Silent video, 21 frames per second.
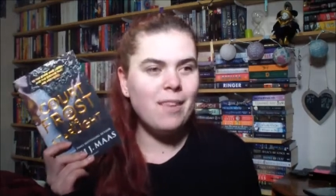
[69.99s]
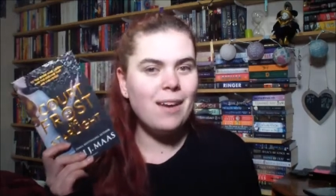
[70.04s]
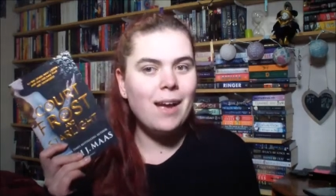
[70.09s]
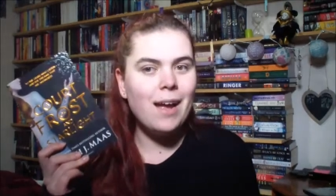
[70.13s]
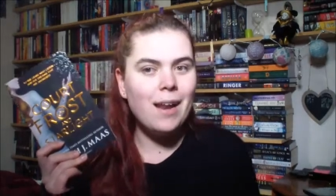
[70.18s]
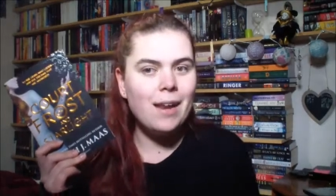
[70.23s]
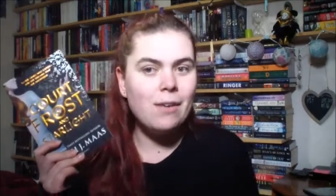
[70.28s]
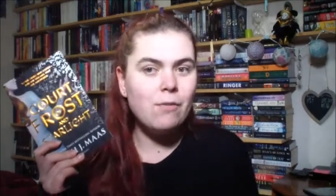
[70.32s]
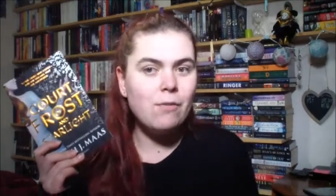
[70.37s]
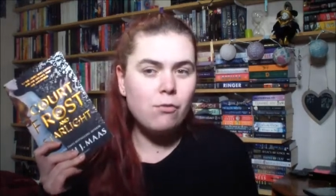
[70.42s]
Like,
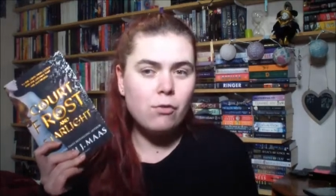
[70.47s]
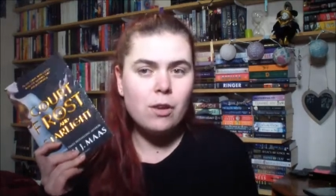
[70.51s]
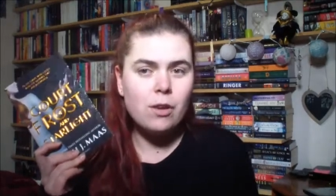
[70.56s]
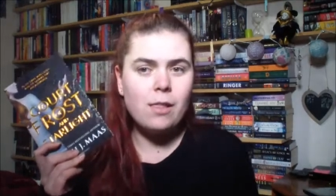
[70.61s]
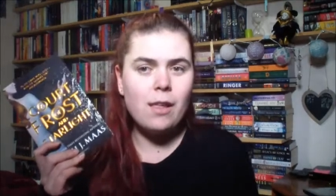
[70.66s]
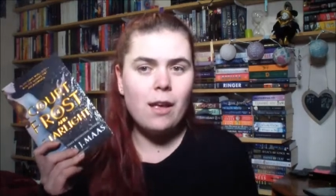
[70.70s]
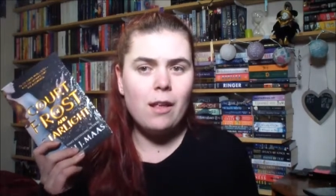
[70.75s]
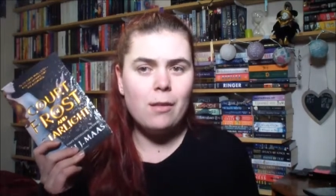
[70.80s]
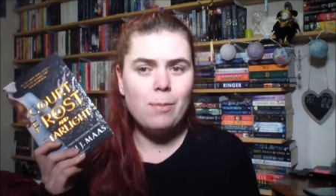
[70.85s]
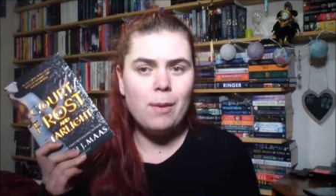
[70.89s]
I didn't
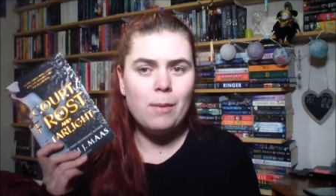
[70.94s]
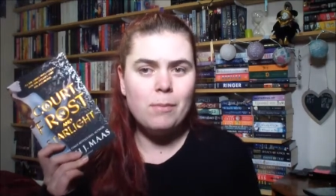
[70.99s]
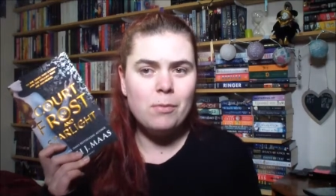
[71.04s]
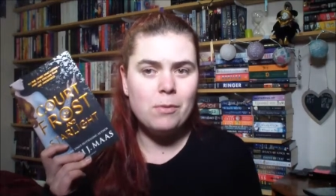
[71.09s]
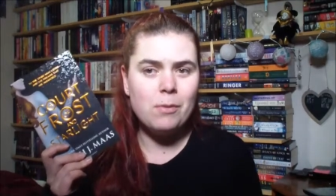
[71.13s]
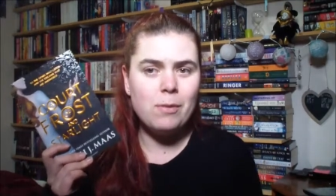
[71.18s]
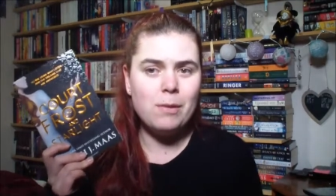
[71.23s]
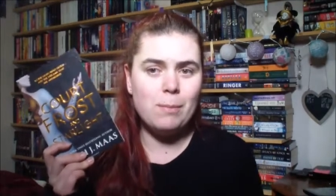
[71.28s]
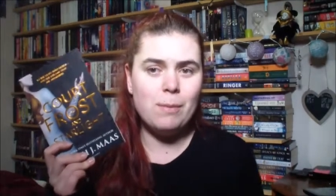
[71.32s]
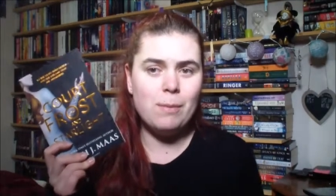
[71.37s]
realize
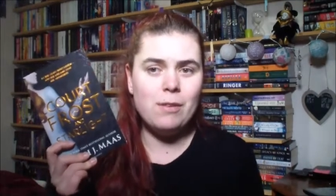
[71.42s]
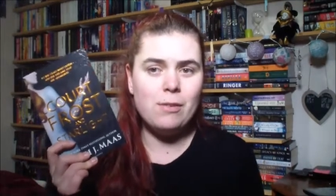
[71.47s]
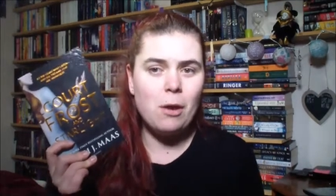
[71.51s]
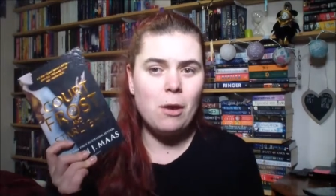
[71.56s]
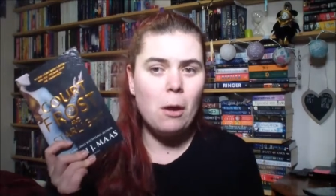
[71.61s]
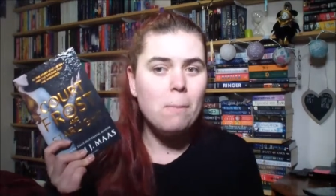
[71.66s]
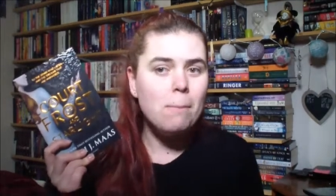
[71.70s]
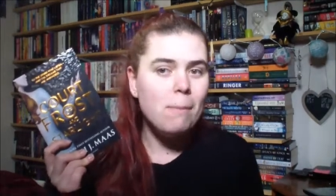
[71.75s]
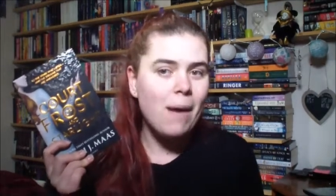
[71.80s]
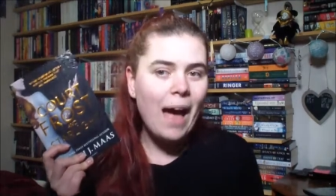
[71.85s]
people would be
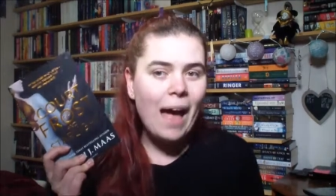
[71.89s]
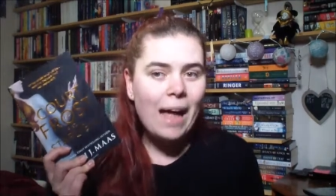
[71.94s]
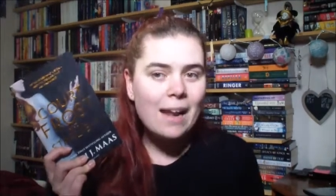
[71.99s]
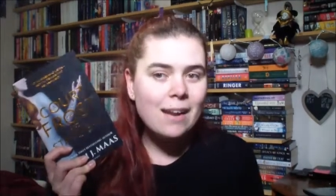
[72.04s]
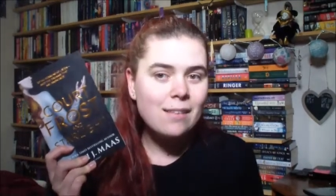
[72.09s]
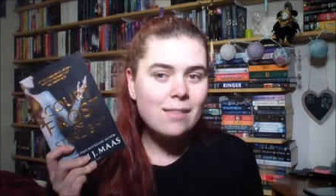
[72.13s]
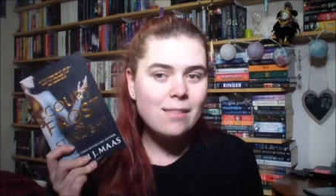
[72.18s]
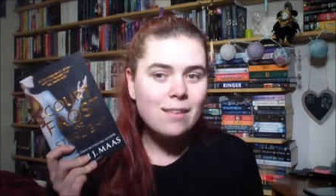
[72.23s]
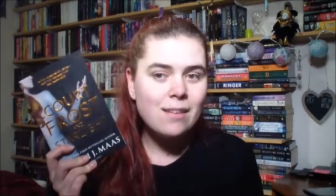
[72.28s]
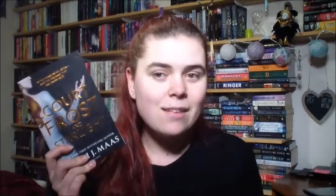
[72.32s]
so mad
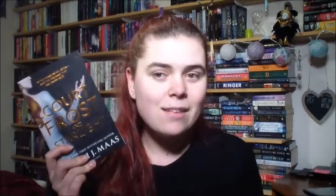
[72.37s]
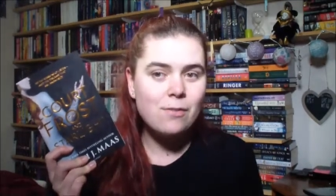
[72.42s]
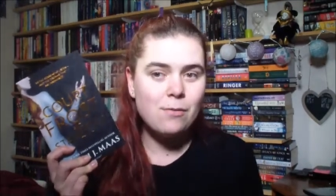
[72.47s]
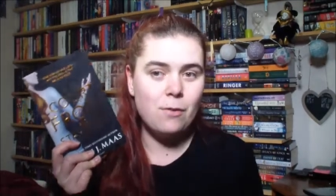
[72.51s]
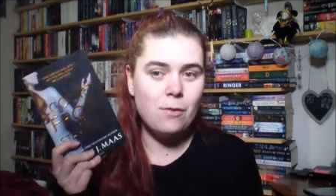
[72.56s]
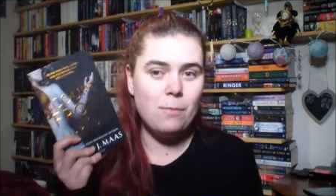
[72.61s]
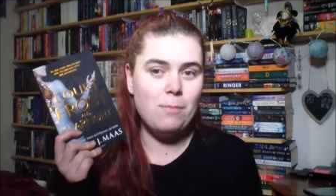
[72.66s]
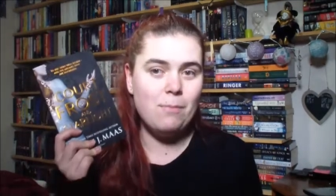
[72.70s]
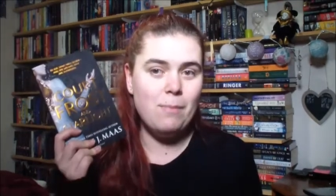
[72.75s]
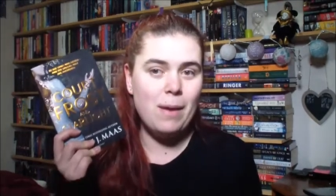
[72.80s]
at this
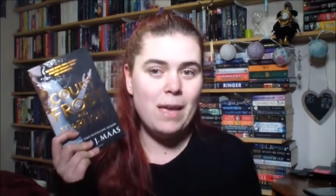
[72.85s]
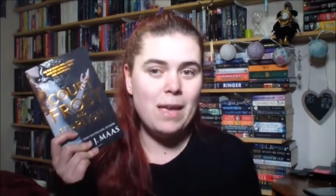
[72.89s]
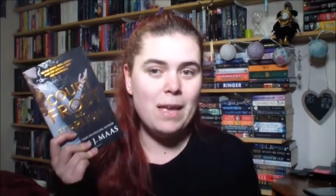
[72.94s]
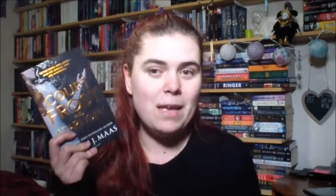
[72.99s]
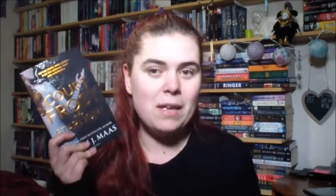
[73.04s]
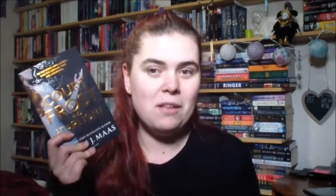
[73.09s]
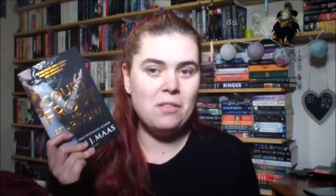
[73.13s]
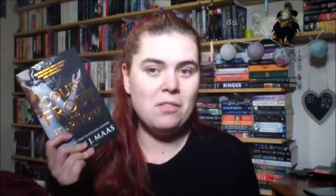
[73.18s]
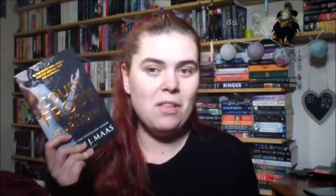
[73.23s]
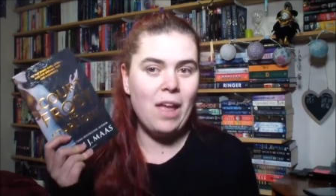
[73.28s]
for
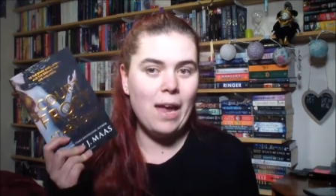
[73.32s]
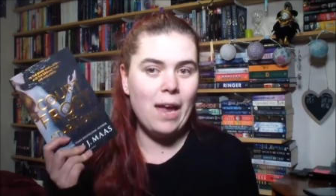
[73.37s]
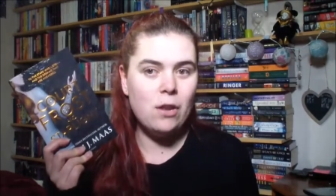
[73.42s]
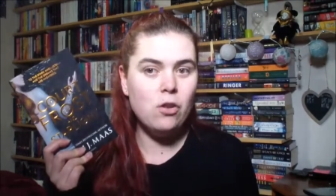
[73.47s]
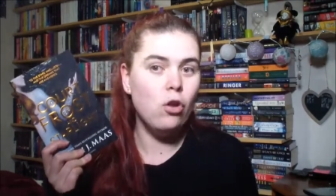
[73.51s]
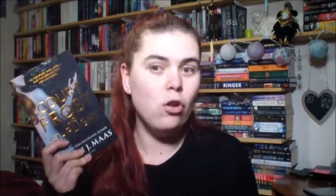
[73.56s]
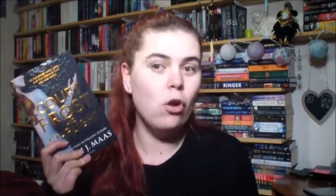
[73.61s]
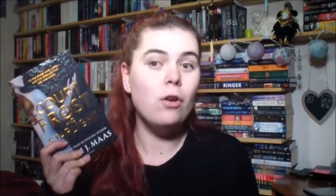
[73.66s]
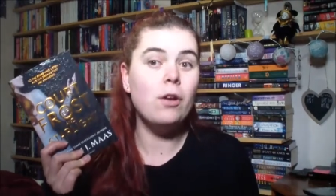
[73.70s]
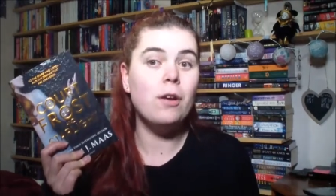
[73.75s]
being, like,
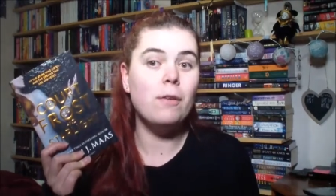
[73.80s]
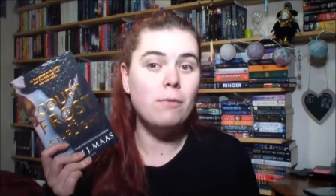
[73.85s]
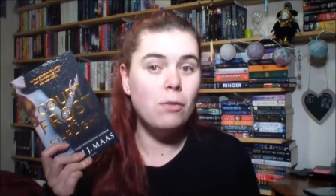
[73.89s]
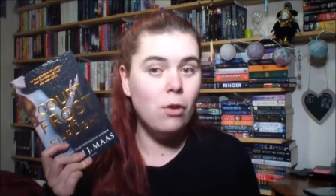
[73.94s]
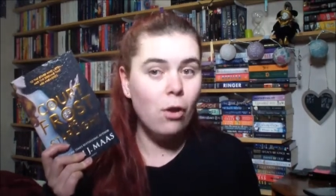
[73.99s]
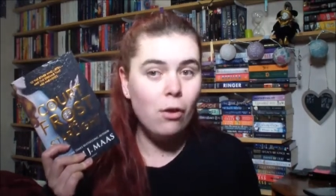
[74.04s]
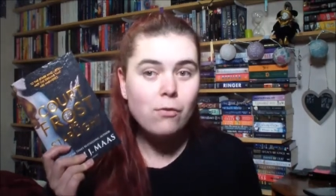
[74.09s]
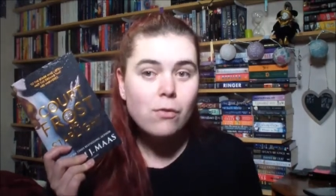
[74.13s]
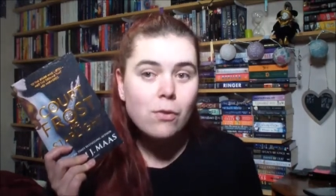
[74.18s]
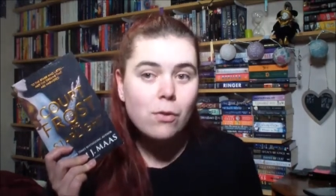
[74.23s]
not a
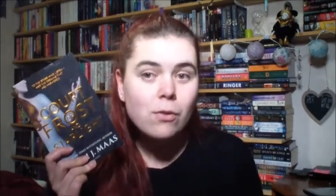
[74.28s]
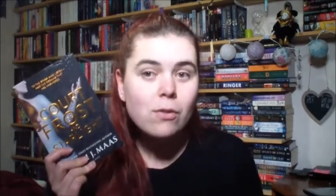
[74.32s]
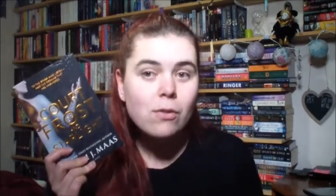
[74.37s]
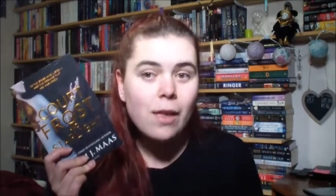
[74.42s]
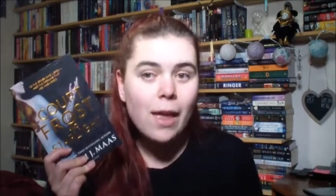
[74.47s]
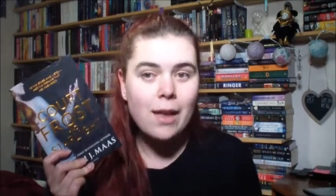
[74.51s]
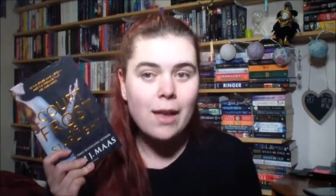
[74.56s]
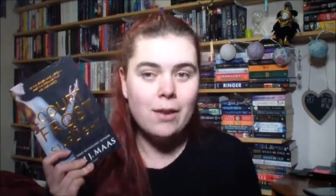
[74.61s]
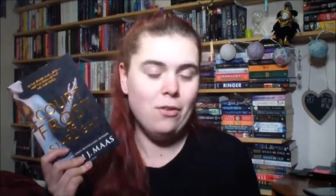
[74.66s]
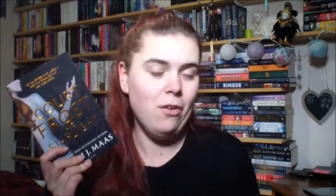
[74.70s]
novel
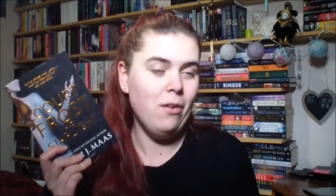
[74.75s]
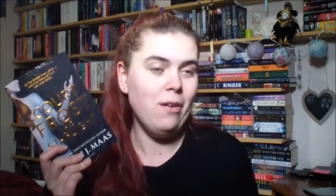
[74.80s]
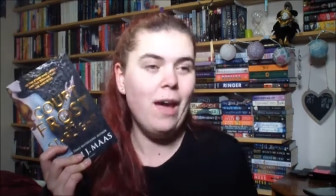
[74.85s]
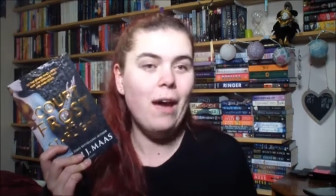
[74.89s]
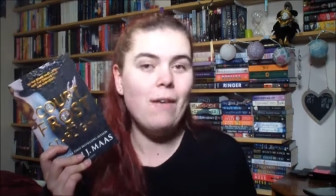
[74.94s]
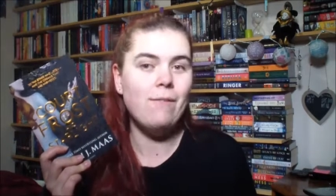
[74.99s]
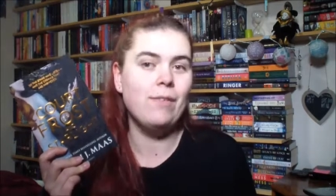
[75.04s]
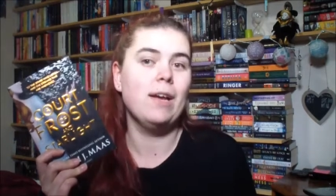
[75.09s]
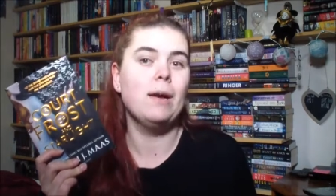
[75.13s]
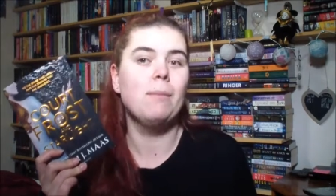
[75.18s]
and not
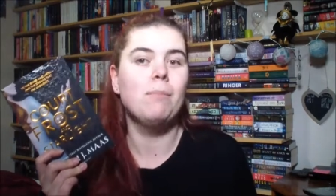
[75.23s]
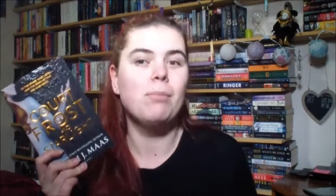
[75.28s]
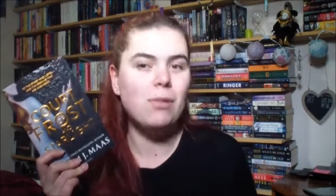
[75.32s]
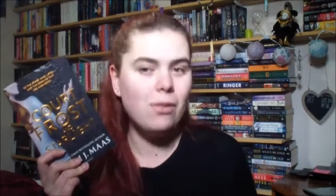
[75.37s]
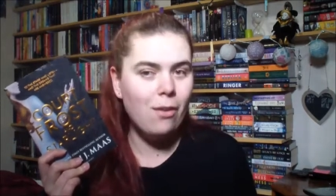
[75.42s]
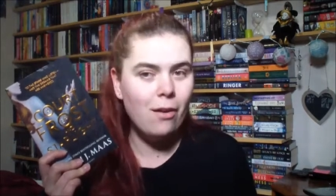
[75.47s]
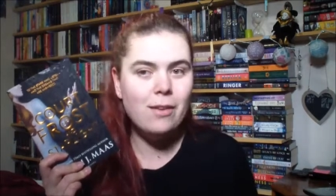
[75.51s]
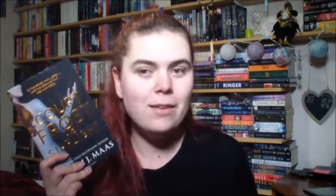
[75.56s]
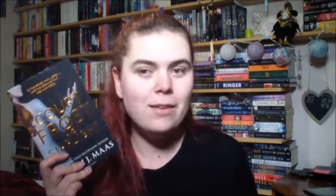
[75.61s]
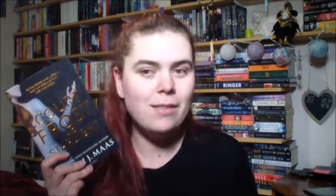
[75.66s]
having a
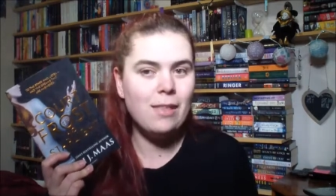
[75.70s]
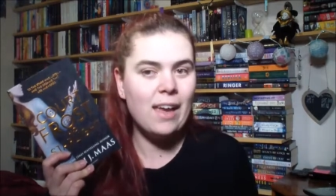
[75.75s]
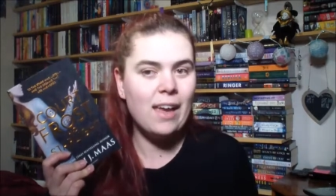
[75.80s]
plot.